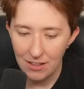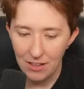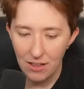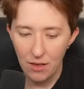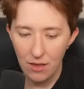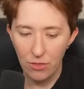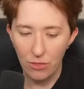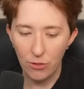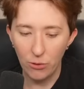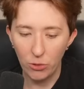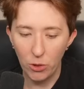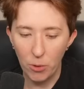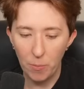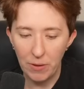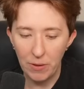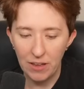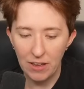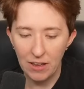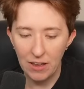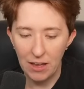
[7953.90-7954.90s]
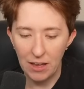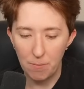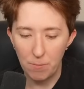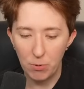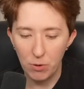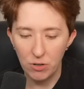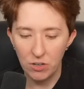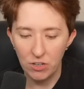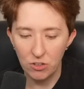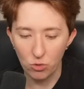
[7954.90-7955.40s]
Though Lo Binghe had
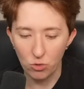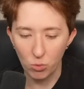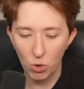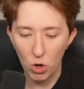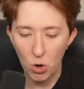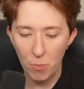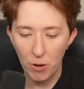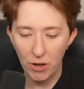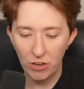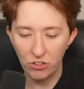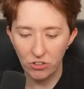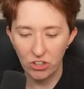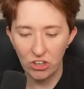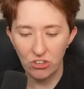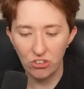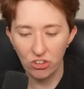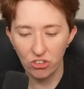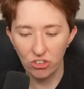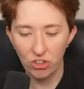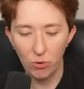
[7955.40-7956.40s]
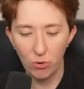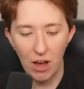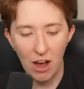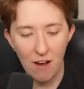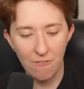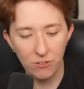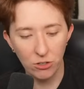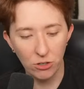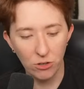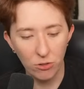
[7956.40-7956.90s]
put his robe on Shen Qingqiu
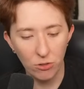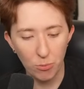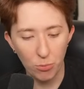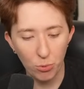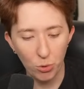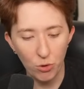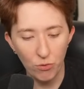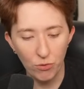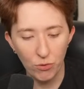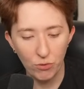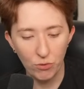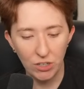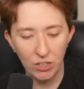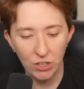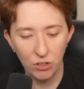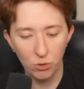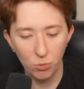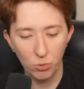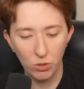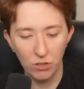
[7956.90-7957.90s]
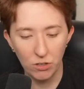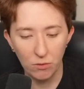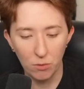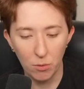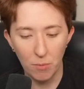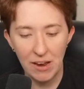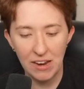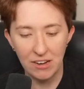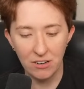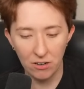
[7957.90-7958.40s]
after, the proof of guilt would have
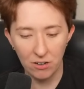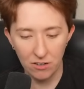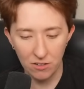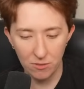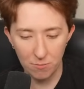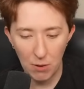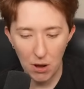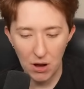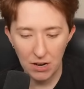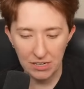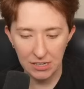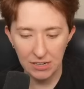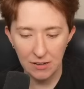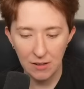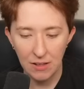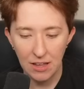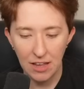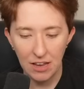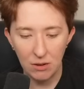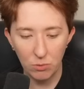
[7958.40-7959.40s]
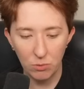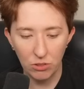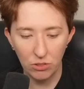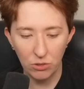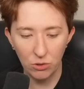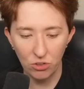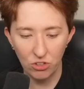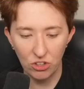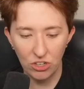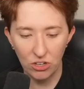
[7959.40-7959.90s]
remained on his body, and with
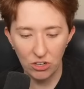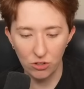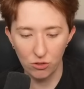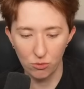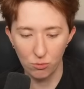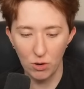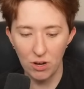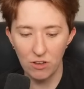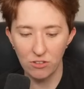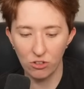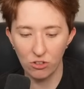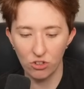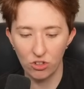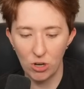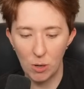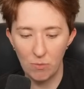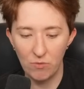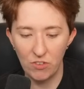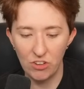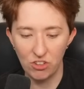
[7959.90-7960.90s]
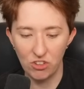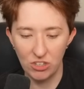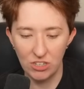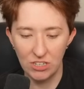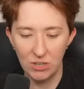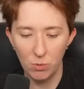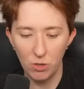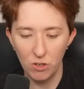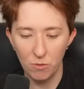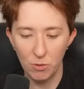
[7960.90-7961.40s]
Lo Qingge's razor-sharp vision,
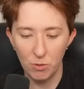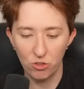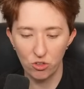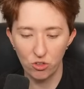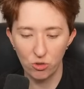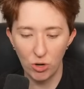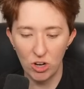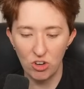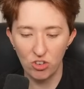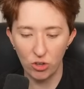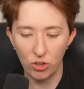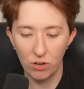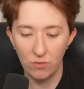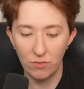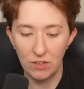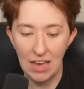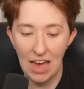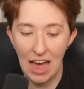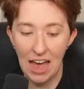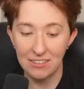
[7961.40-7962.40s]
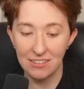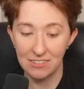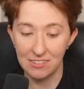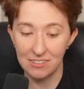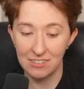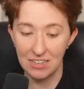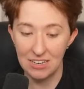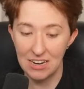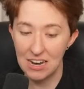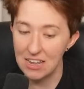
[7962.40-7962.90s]
it would have been stranger if he hadn't
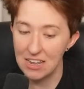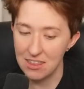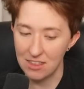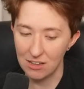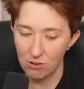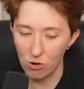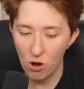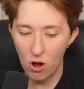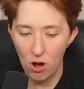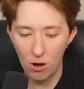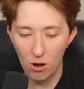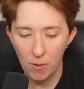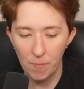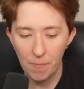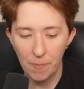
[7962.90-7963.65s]
seen anything wrong.